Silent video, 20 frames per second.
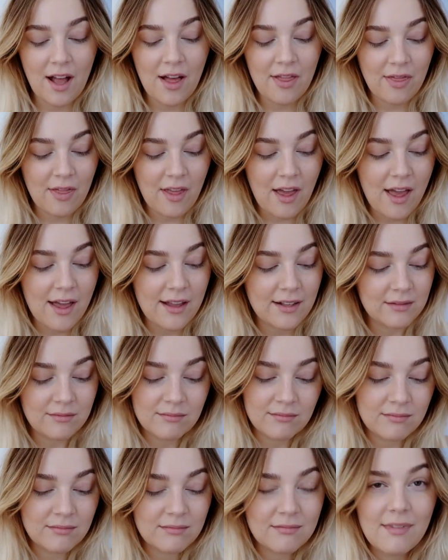and
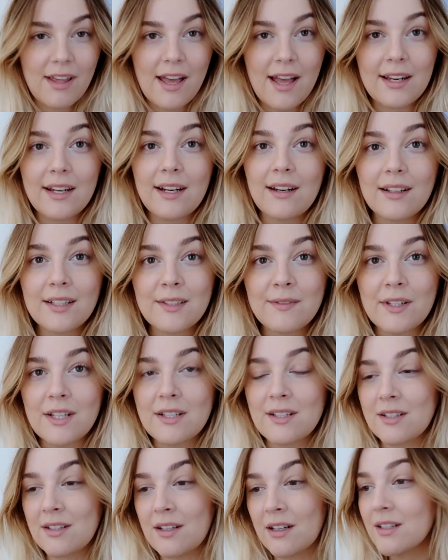then any last
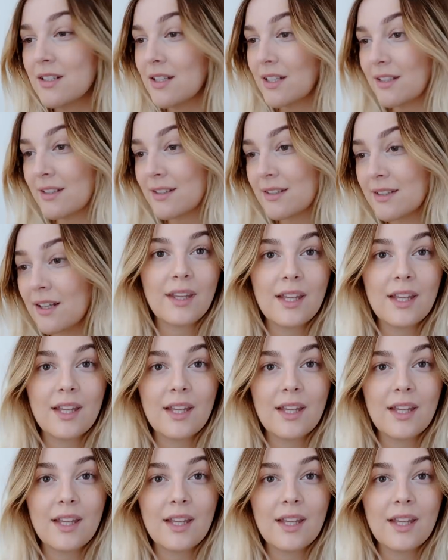finishing touches,